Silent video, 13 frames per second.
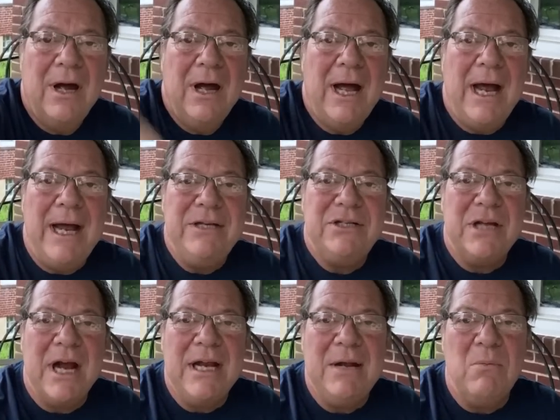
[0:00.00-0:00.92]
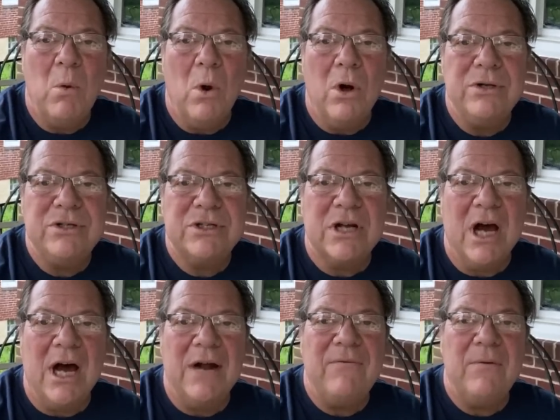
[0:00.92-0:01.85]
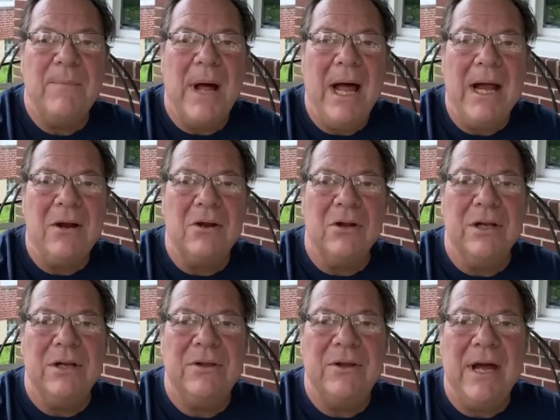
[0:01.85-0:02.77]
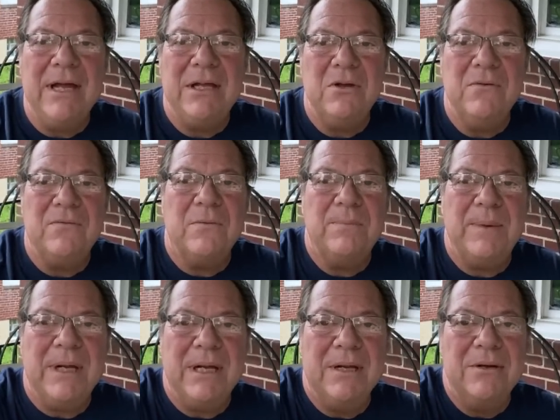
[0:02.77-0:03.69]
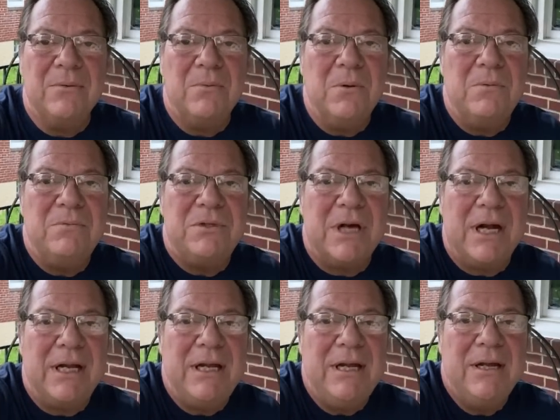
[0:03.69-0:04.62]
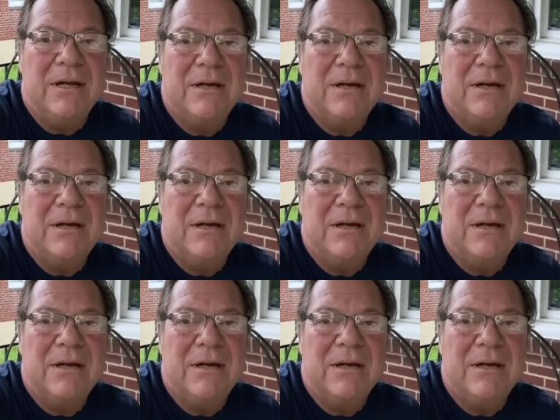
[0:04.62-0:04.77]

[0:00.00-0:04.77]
Hey, Jenny Ward Scott from Ireland. Thank you for being in the room, Jenny.